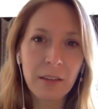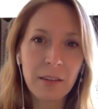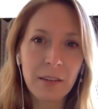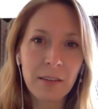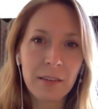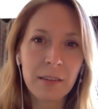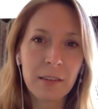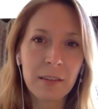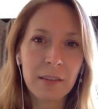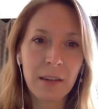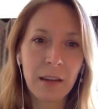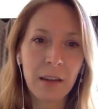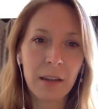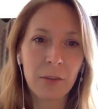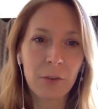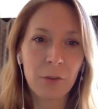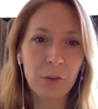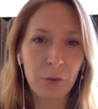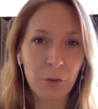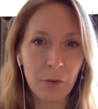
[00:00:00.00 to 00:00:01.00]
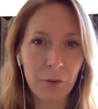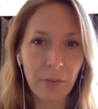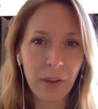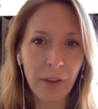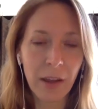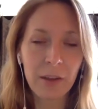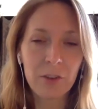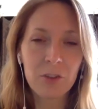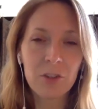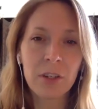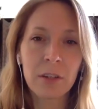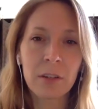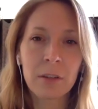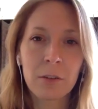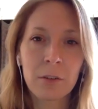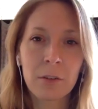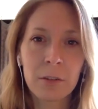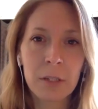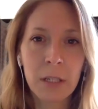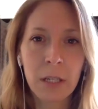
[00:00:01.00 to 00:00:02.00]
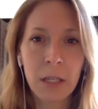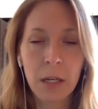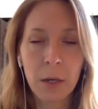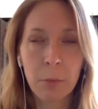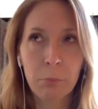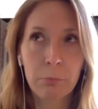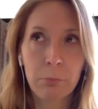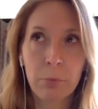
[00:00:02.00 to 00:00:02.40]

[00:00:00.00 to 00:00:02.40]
to sustain their certification or to get a